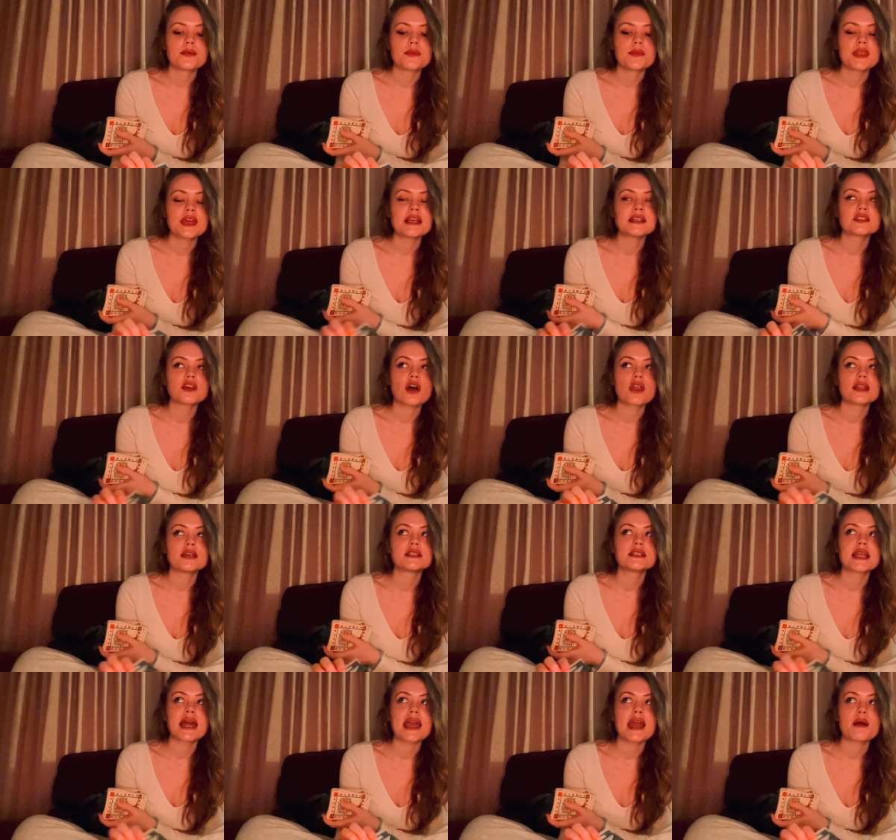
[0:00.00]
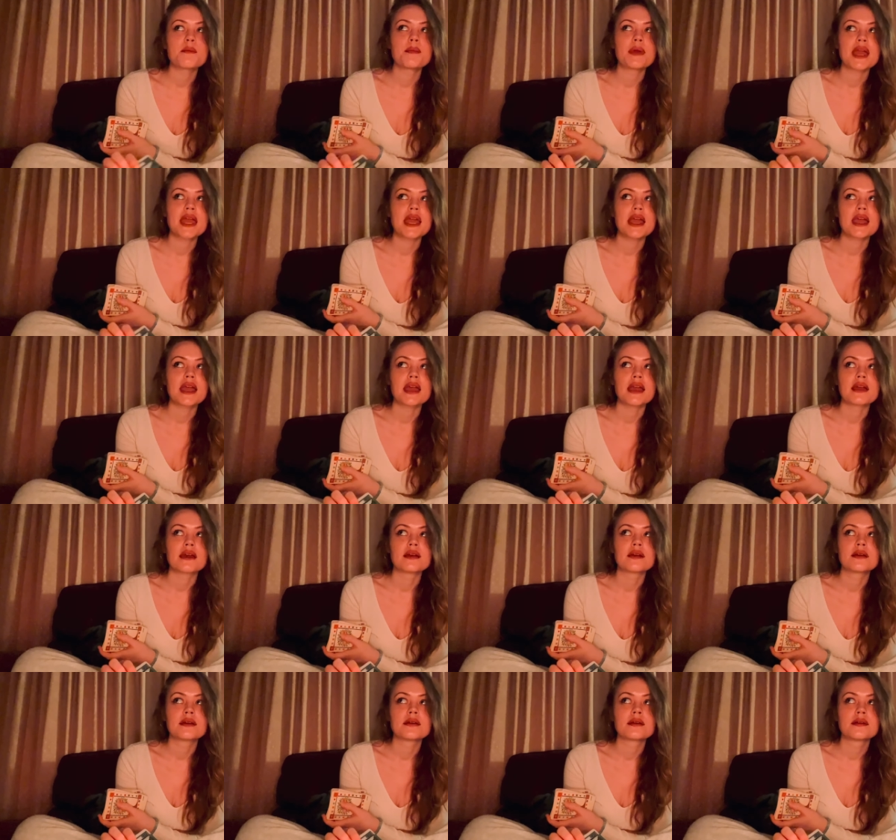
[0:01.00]
Things aren't as they appear,
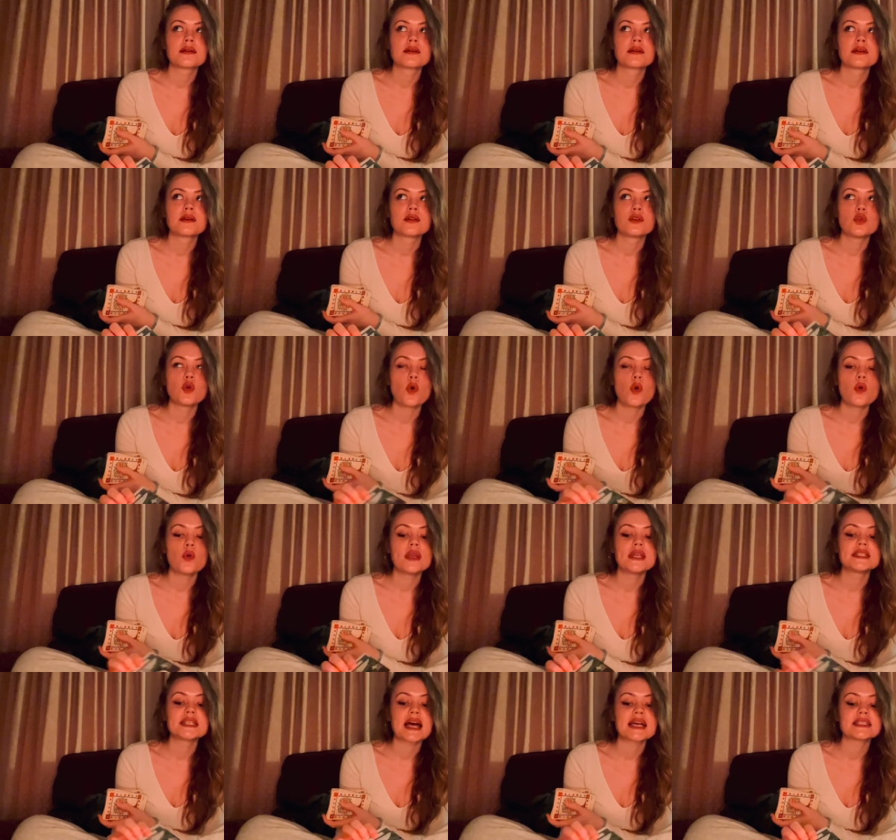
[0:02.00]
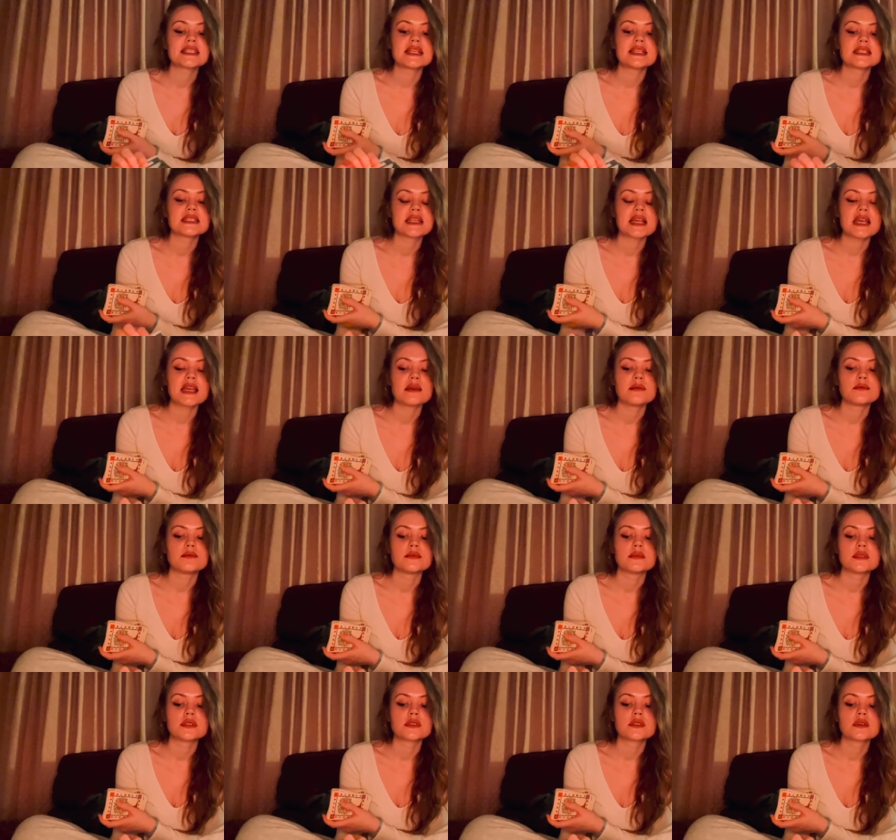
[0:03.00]
not all is as it
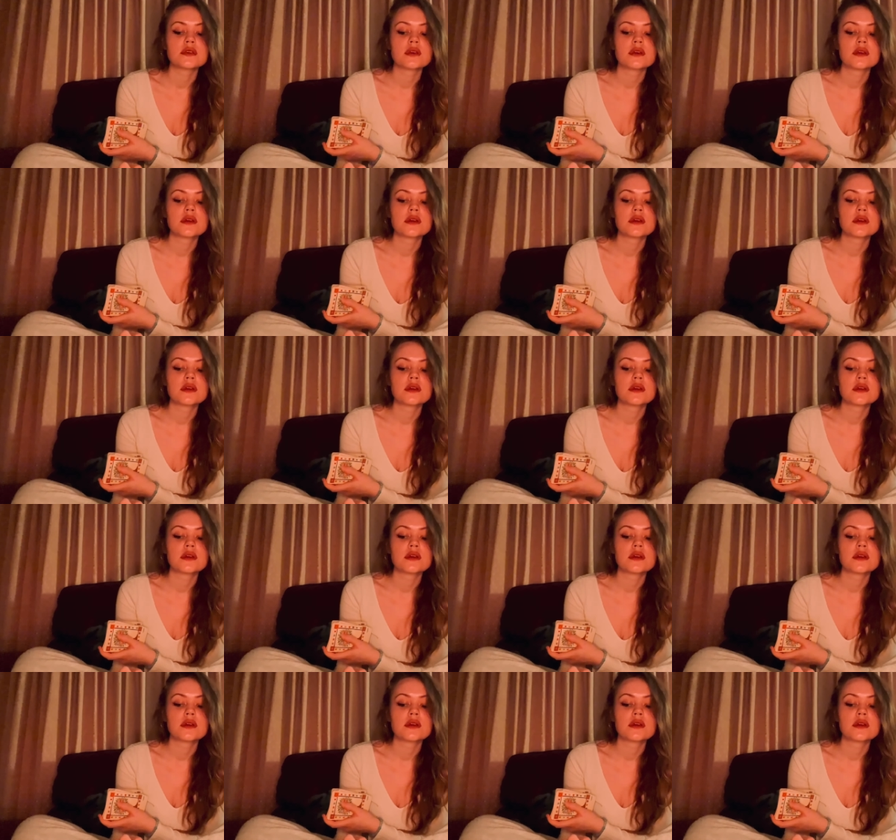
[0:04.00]
seems.